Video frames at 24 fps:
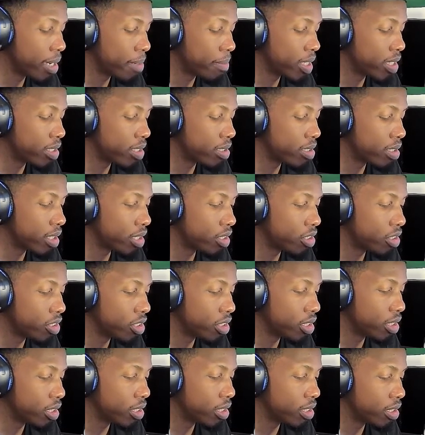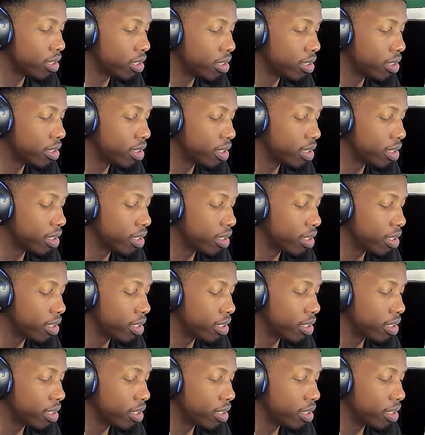section,
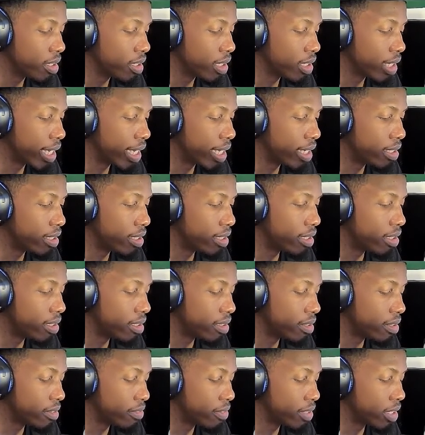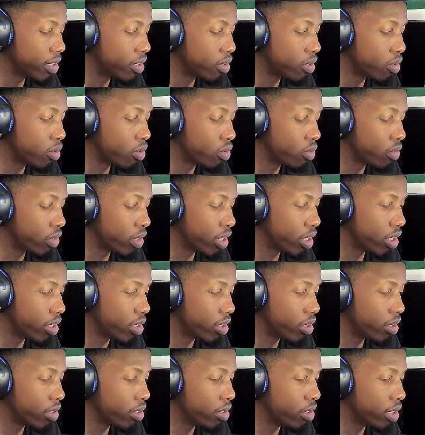like if I go over
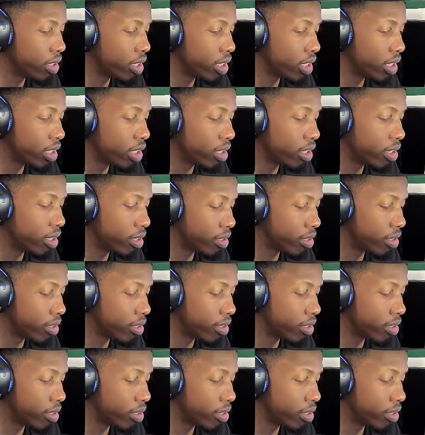here and